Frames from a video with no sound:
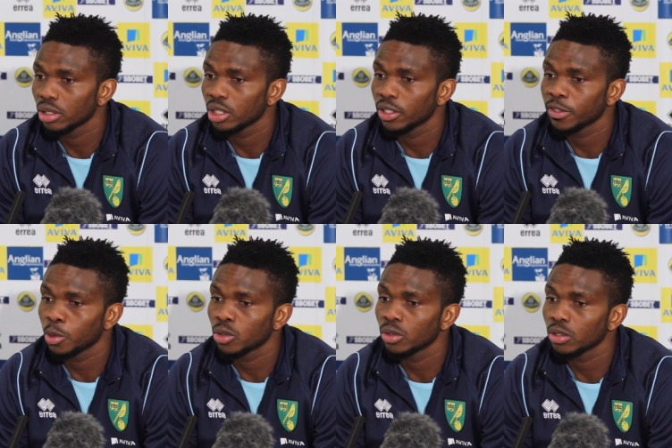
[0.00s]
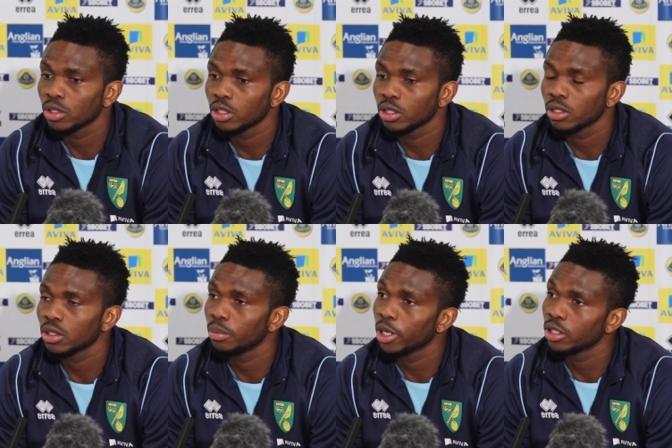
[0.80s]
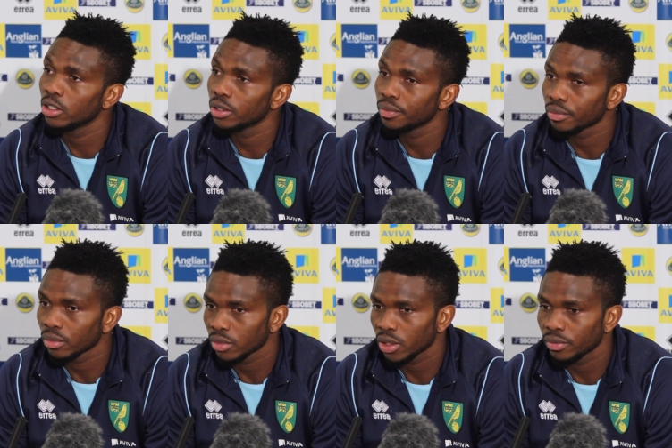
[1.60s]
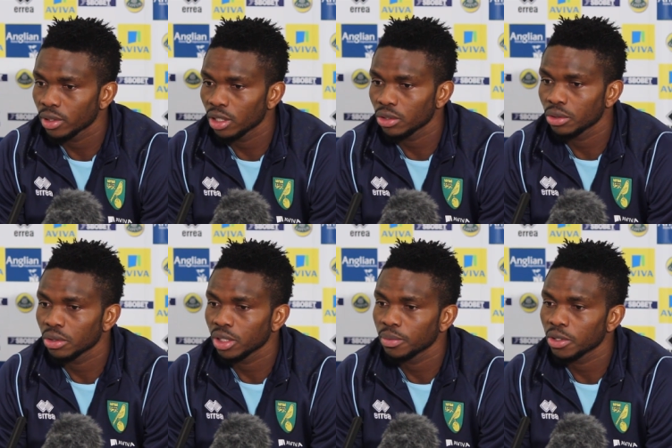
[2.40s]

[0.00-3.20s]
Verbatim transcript: You know, I've spoken to the to the manager of the national team.